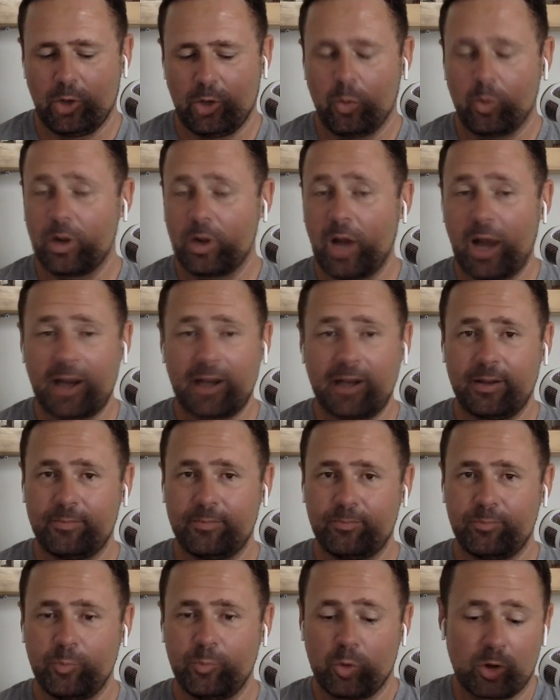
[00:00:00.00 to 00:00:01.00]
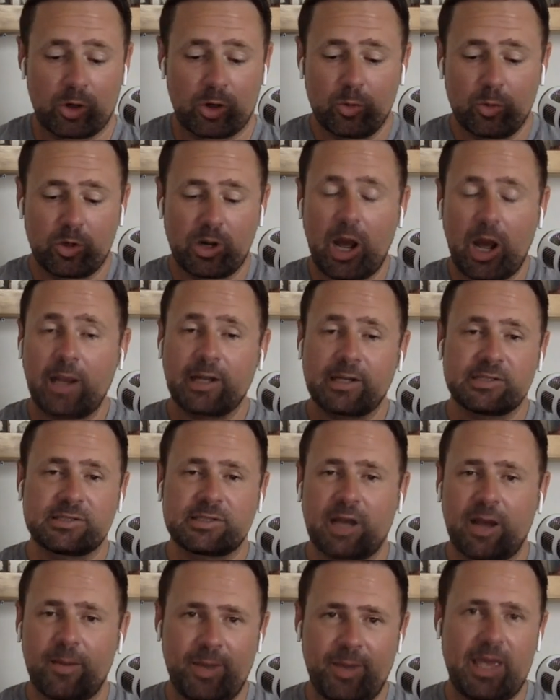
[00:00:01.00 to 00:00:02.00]
we're not gonna
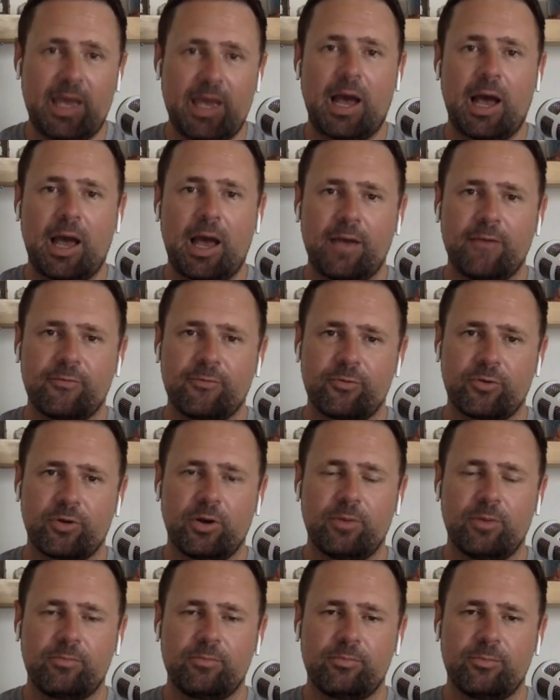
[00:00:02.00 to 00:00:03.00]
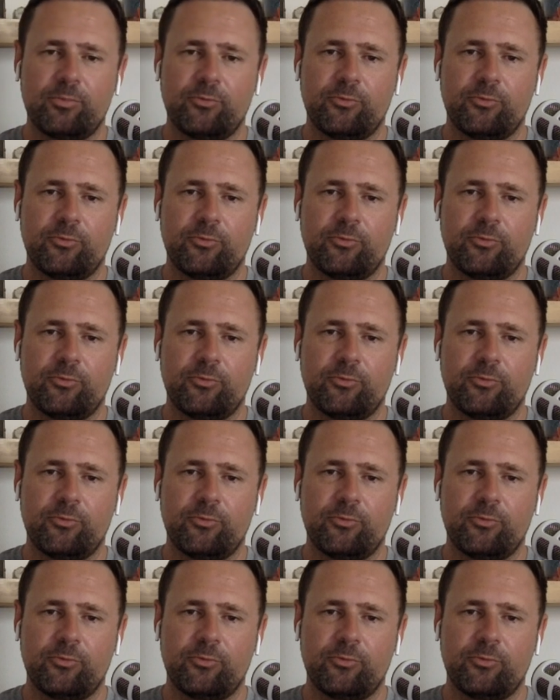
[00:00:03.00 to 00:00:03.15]
stop AI from